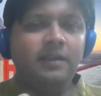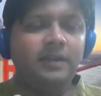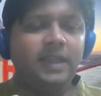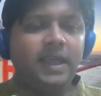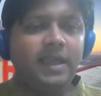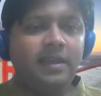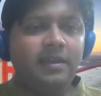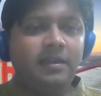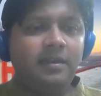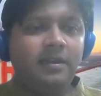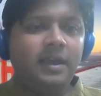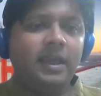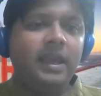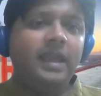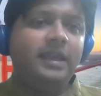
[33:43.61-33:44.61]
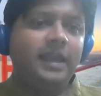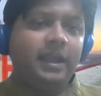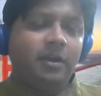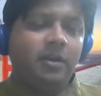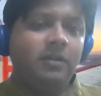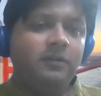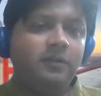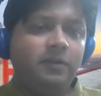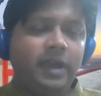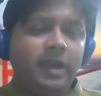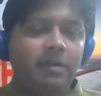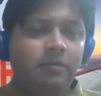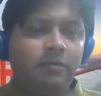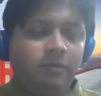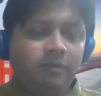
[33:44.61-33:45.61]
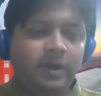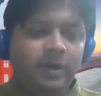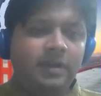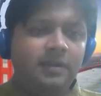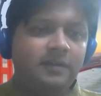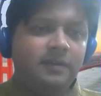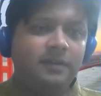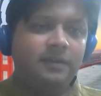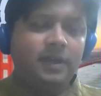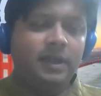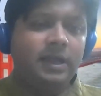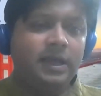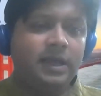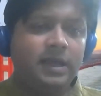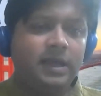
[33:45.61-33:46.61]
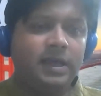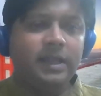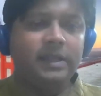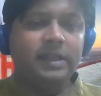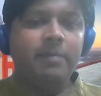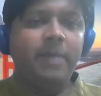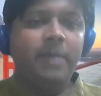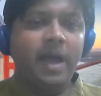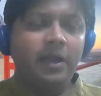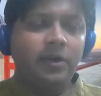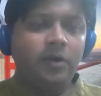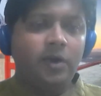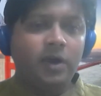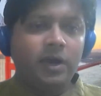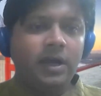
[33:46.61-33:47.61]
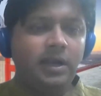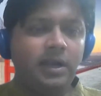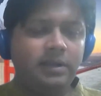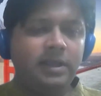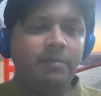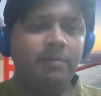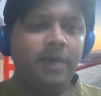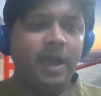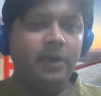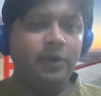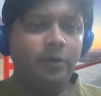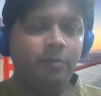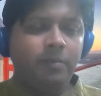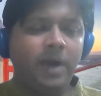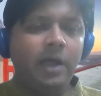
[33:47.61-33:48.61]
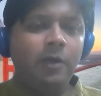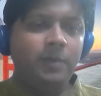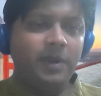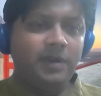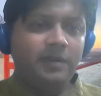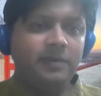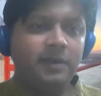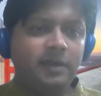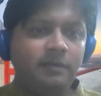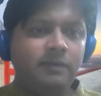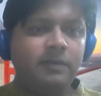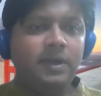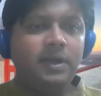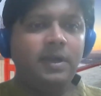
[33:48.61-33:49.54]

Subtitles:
then it can also influence the microbiome itself.